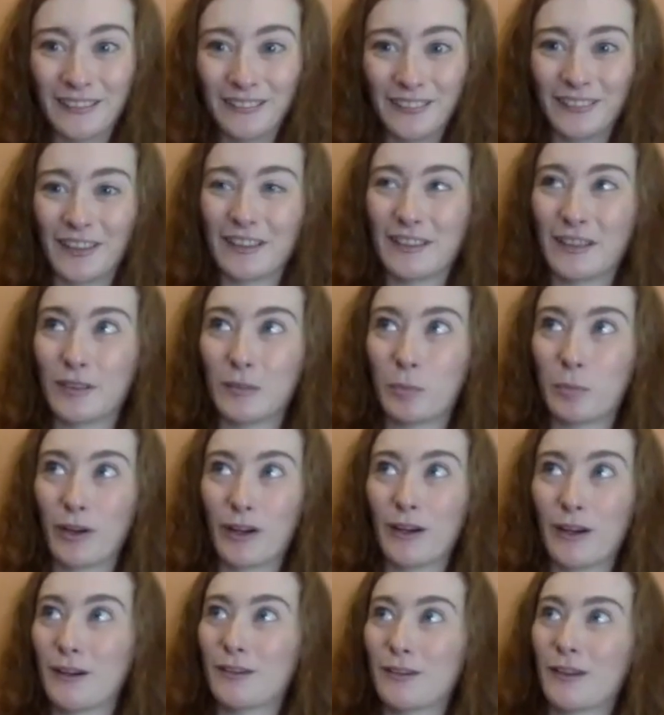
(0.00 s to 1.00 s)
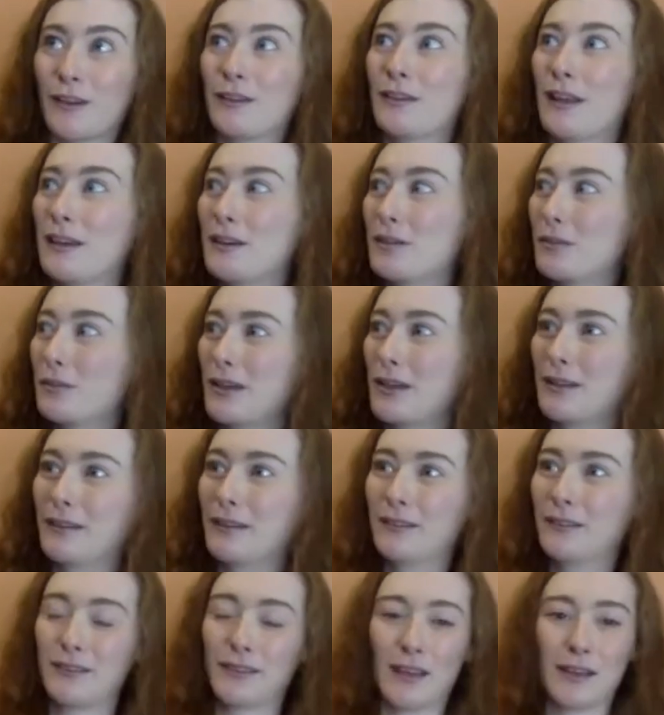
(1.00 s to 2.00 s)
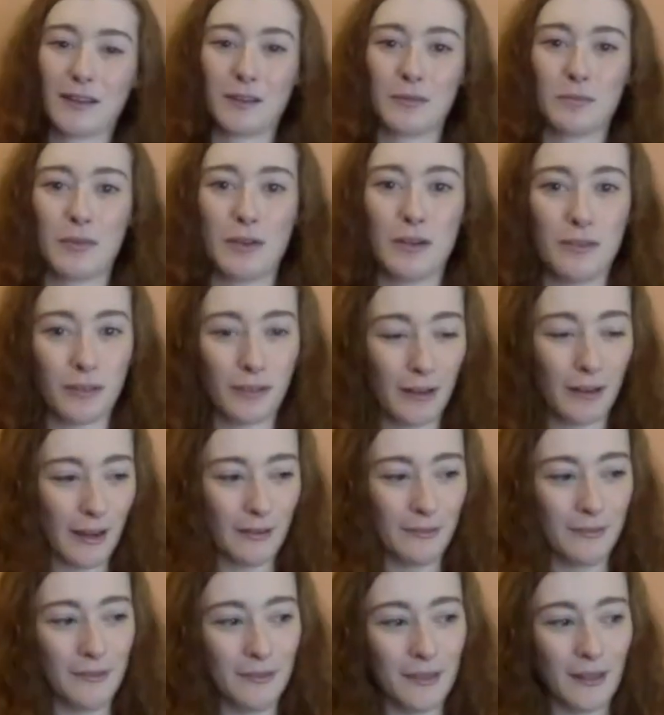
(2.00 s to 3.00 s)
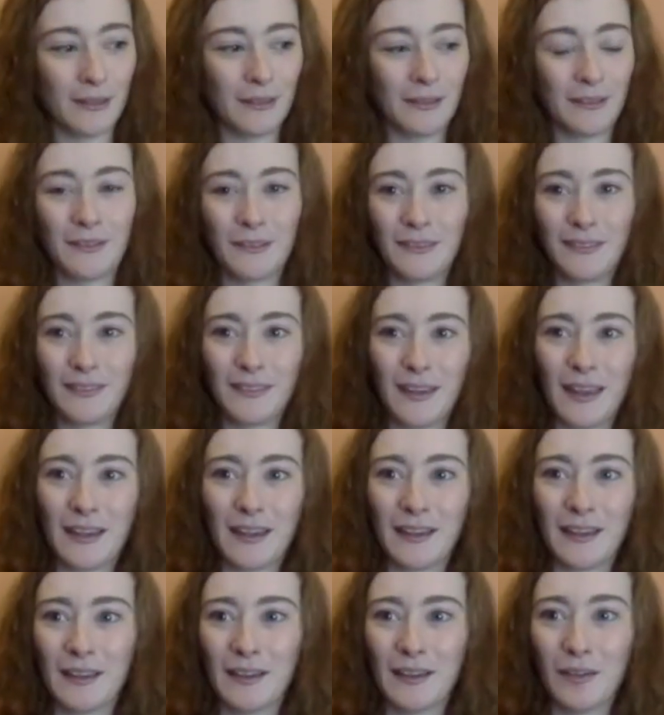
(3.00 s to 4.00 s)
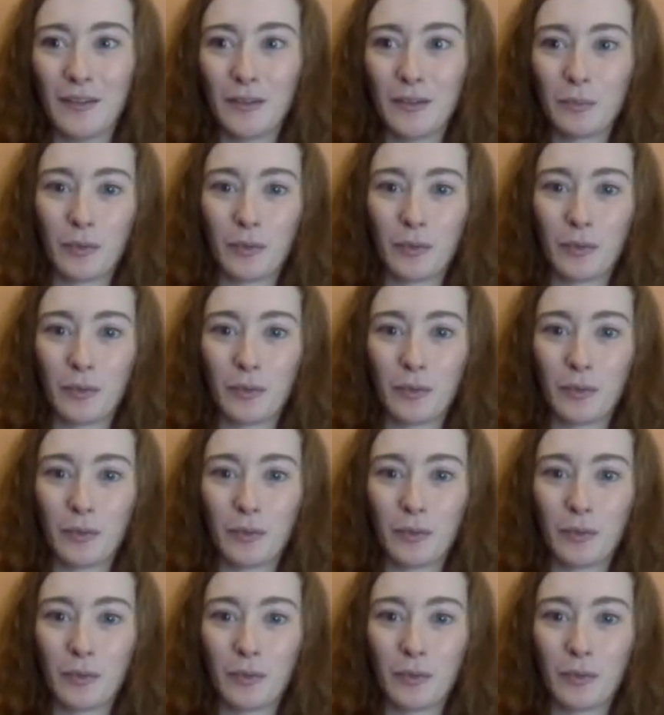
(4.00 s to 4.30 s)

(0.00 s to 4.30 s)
It was like this bird on like wheels that could move around and could sing, and I